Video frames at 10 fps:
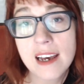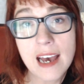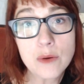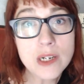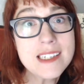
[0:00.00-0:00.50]

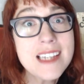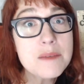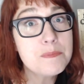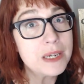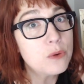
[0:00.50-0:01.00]
And when I say
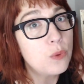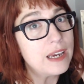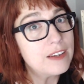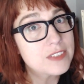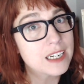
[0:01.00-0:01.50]
big
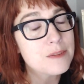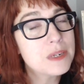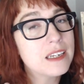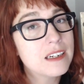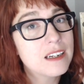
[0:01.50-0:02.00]
waves, I
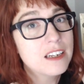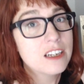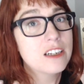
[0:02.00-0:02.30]
mean